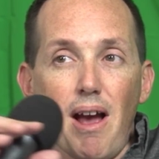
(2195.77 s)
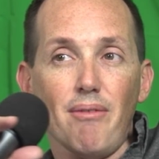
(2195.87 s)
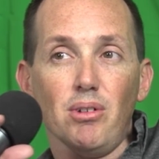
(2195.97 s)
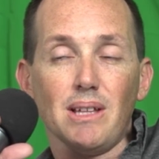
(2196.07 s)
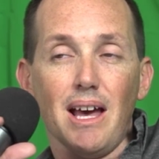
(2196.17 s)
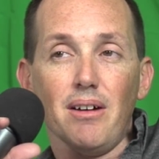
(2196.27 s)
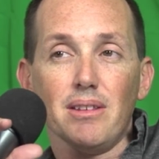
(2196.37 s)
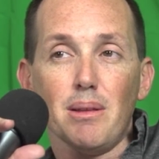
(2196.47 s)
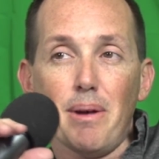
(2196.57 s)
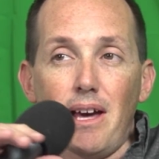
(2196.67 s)
traveled
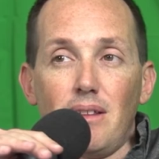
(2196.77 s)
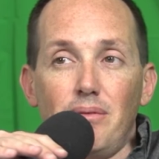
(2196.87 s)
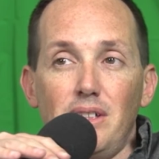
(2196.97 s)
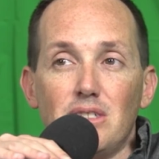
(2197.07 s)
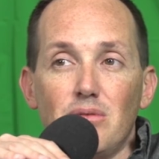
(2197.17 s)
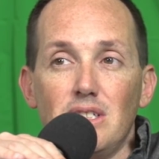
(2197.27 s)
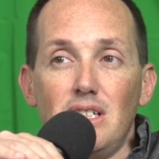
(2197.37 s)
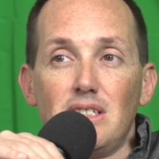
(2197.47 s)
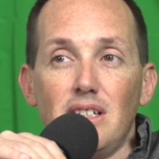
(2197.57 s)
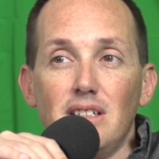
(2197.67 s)
out the path of least
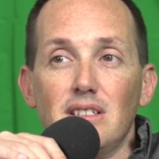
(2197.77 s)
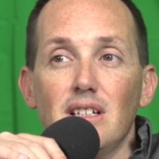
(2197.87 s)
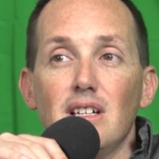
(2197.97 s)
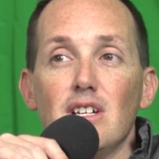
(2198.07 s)
resistance.